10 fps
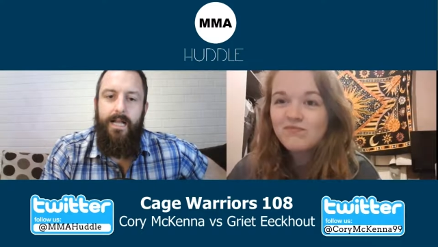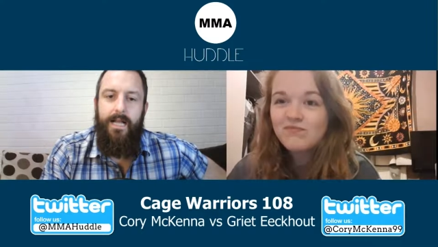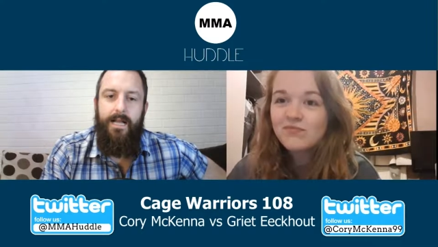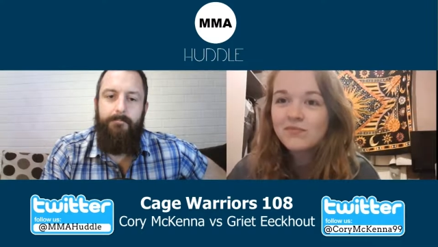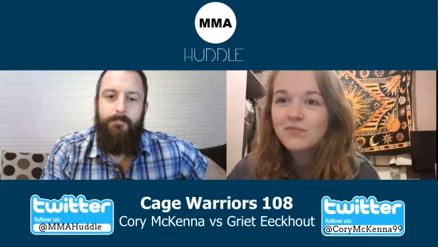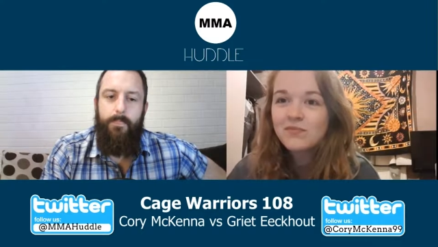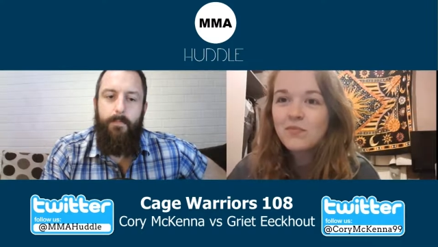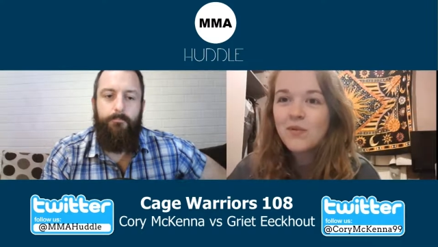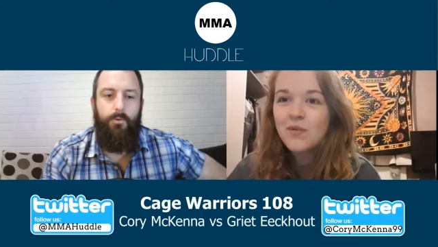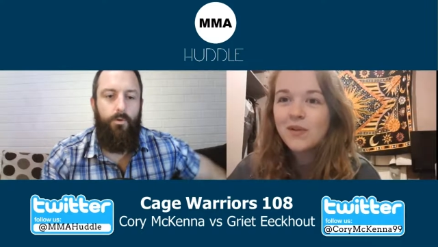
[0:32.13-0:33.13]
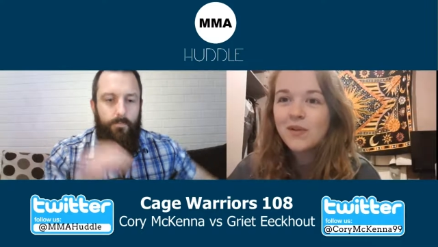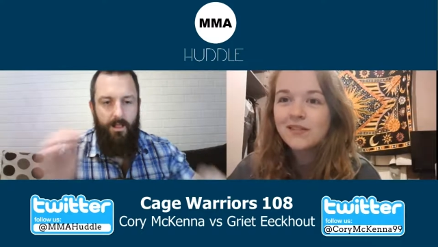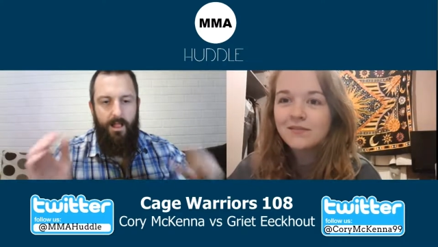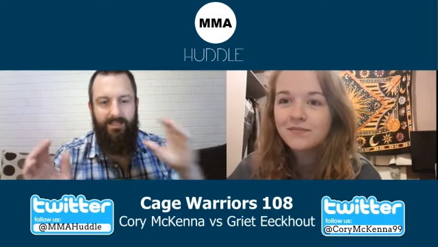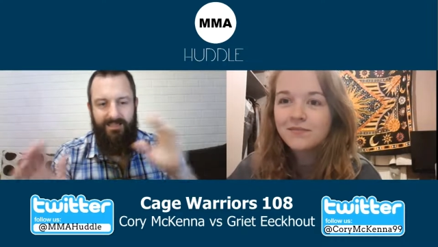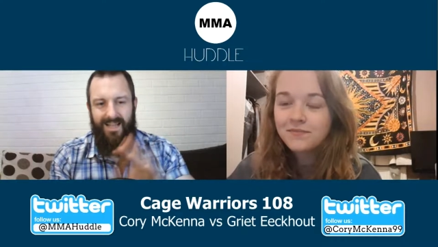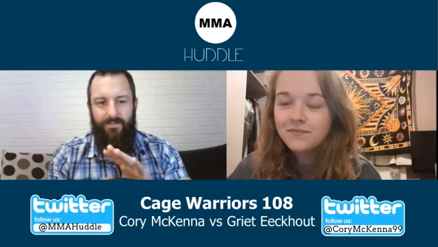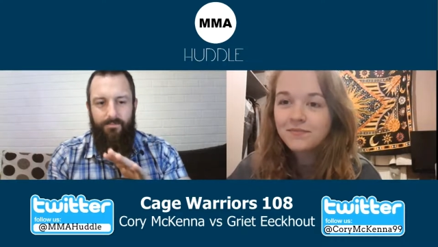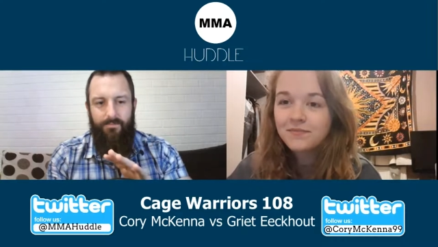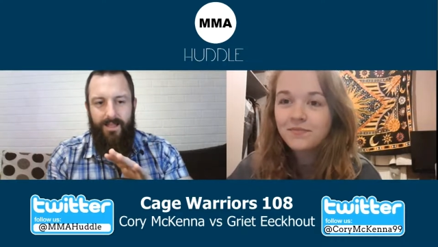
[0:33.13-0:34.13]
Speaker 1: But aside
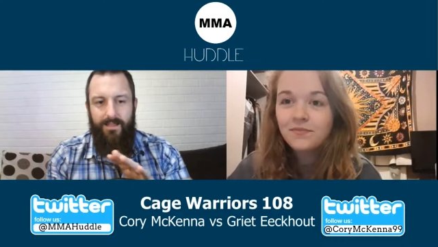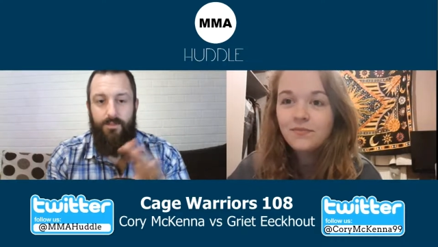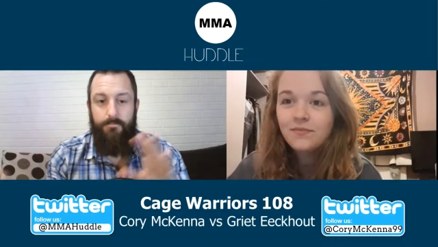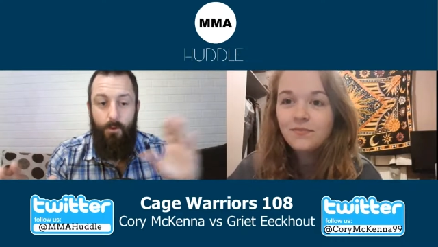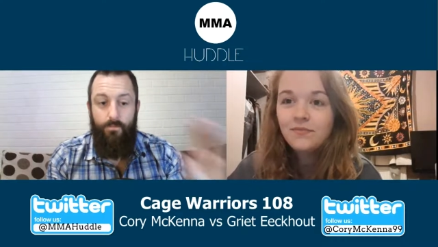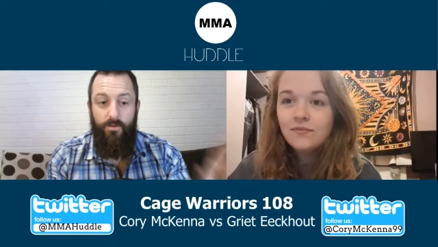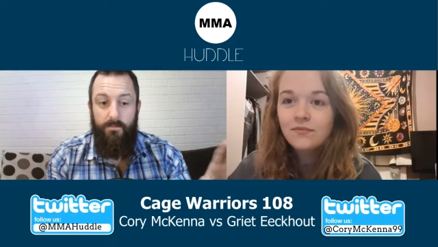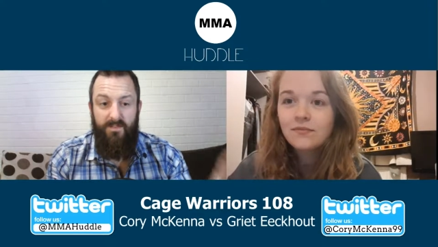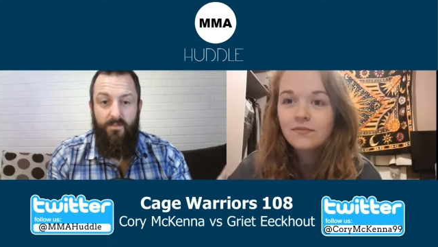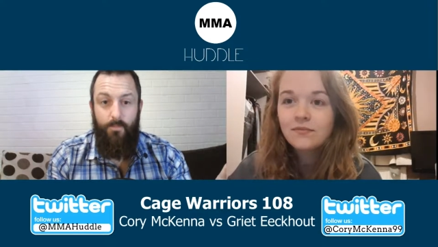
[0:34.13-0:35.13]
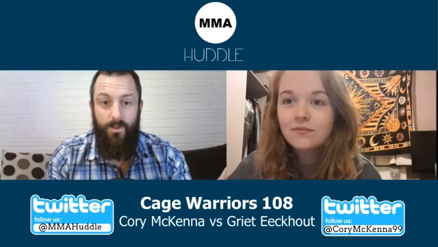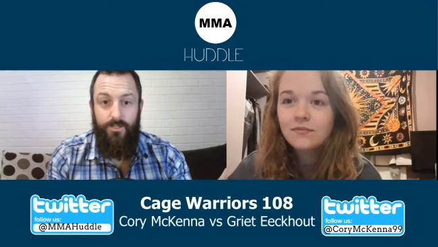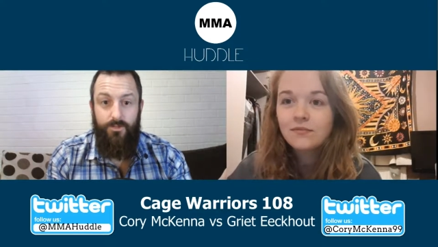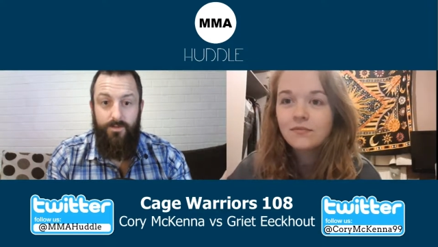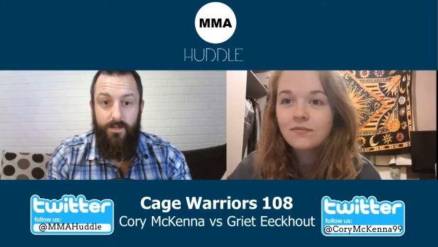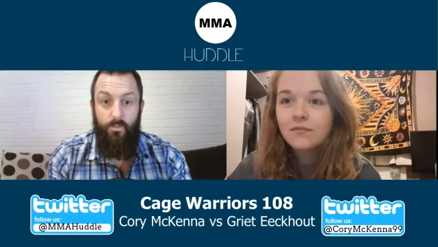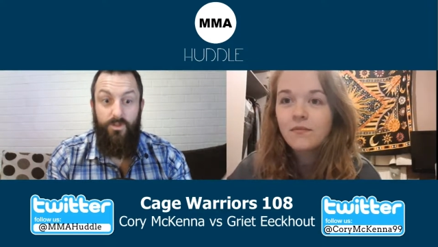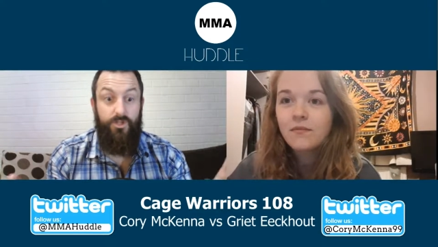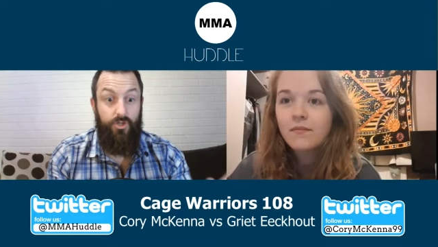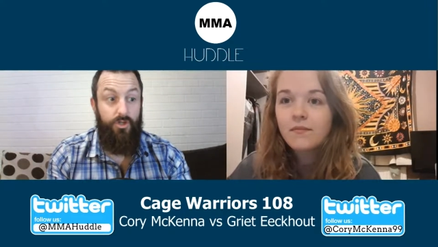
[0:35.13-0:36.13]
from that, you're both on a bit of a win streak, which
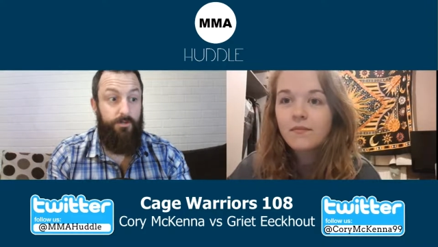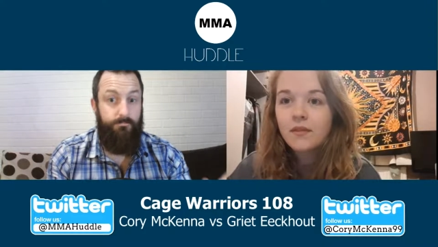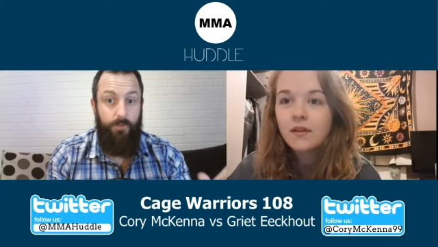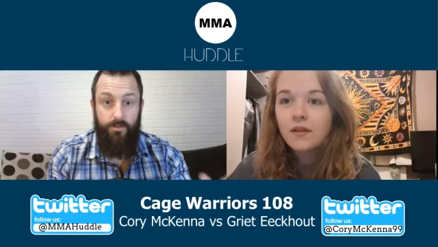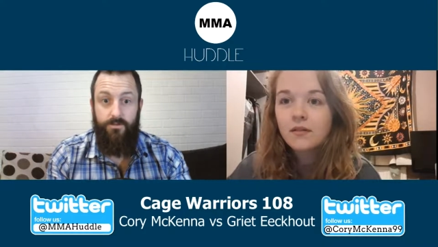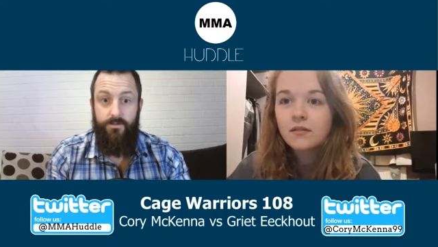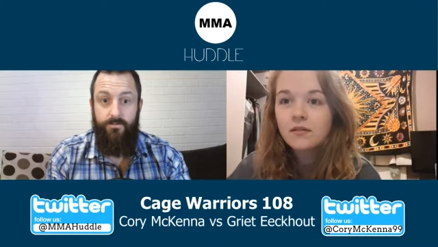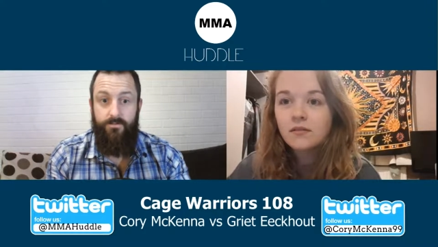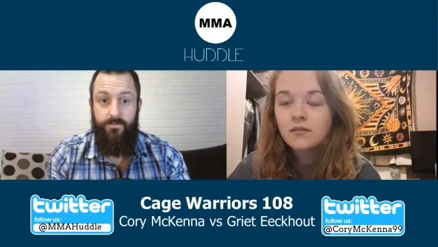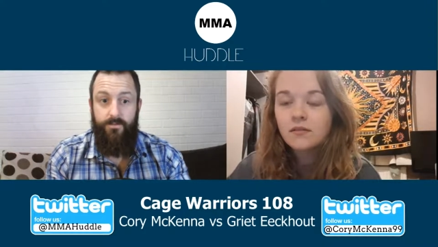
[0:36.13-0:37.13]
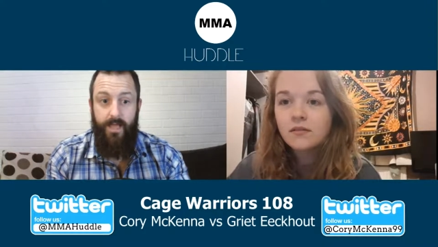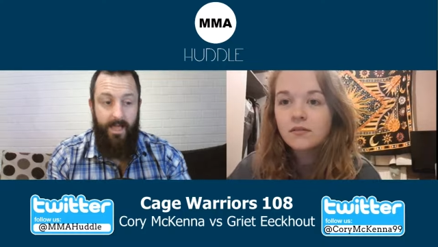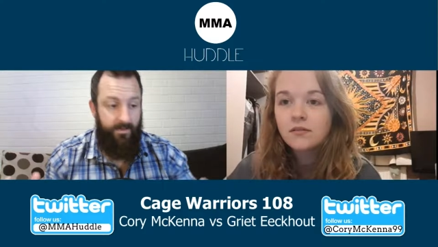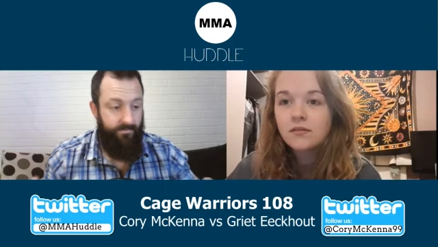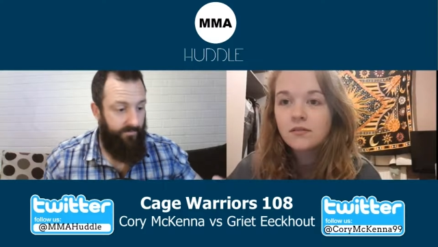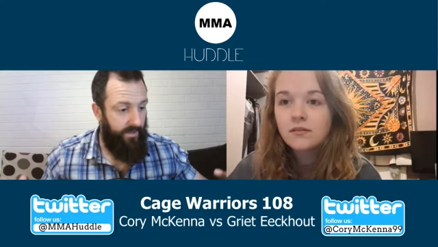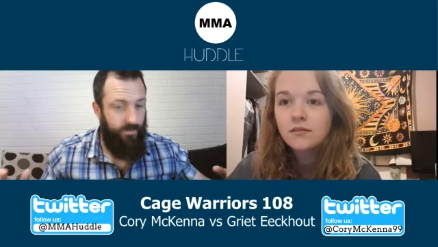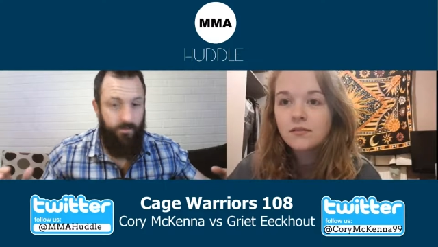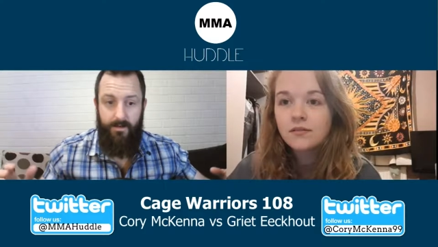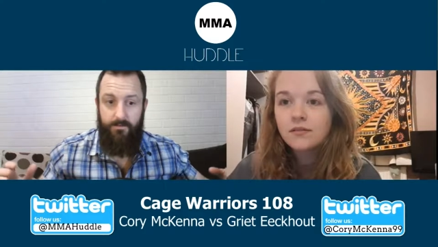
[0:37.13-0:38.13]
is good. Positive fight
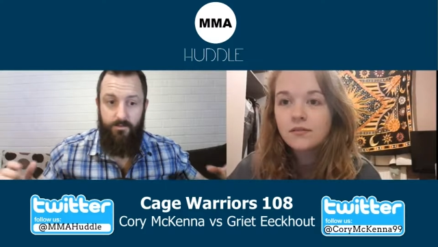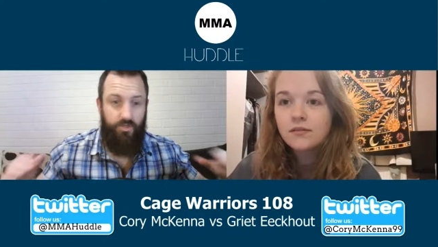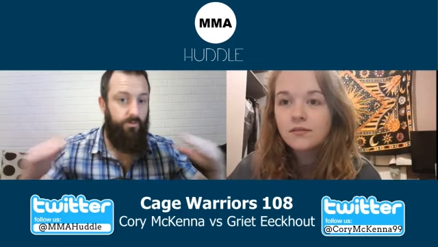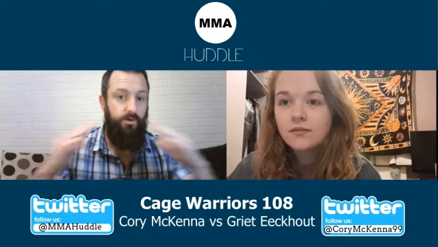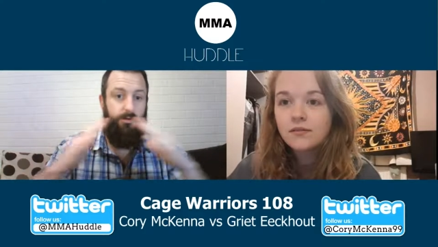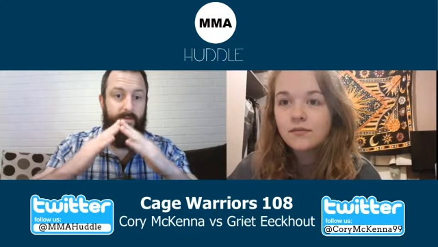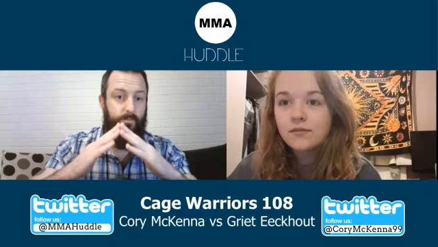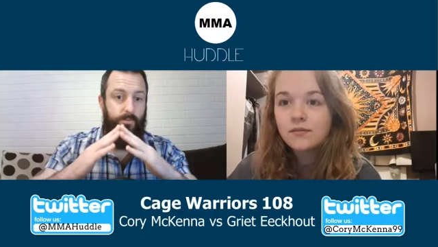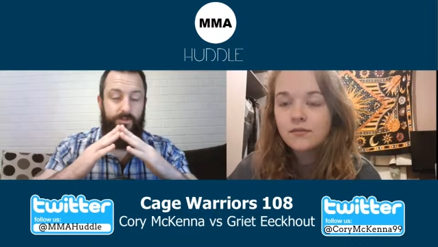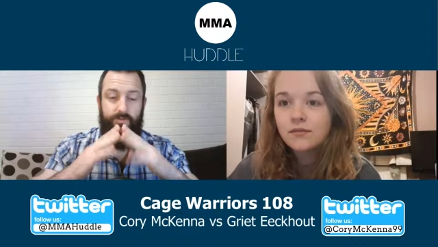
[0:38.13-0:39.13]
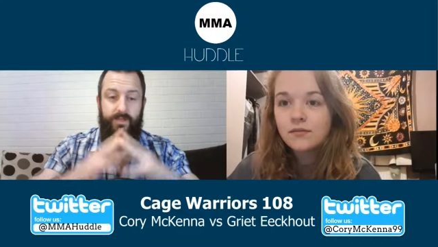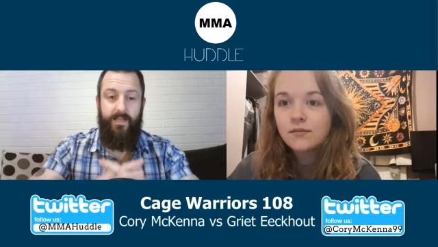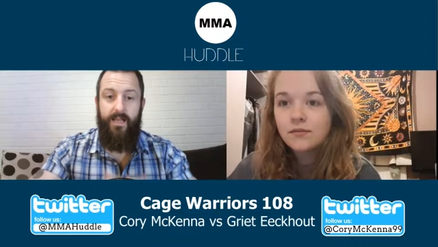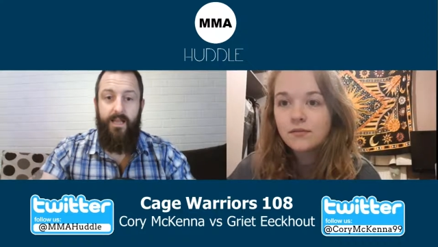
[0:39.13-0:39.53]
coming in. Two, you're on a bit of a win streak,